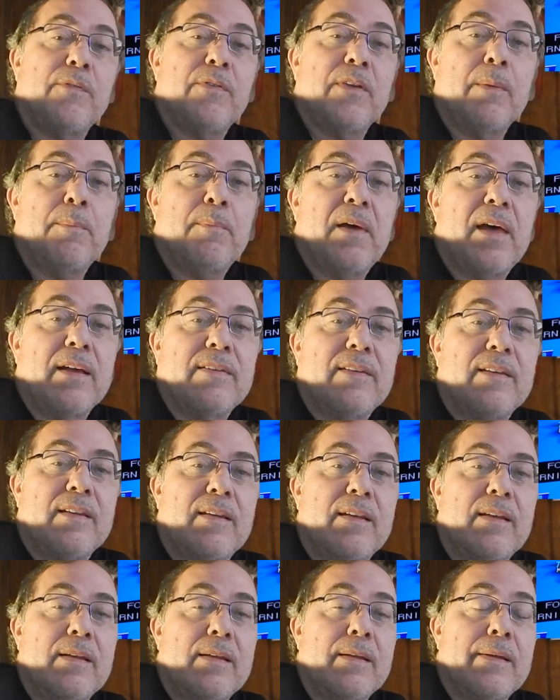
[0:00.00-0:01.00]
have to get back to
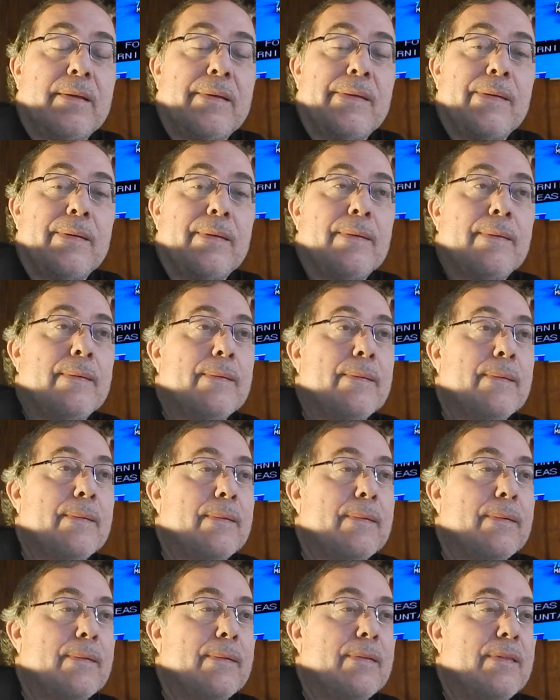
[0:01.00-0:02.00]

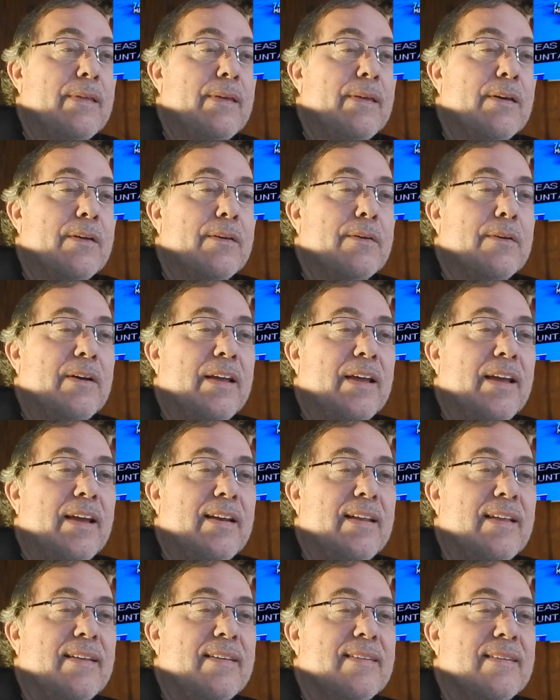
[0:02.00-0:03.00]
the
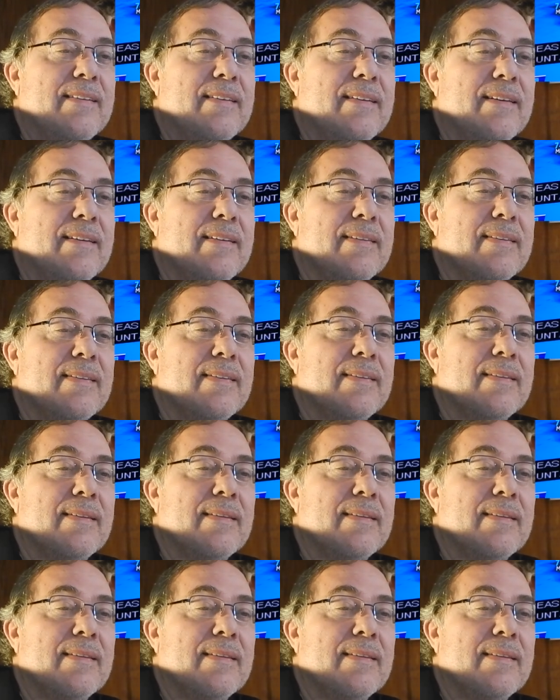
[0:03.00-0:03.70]
186th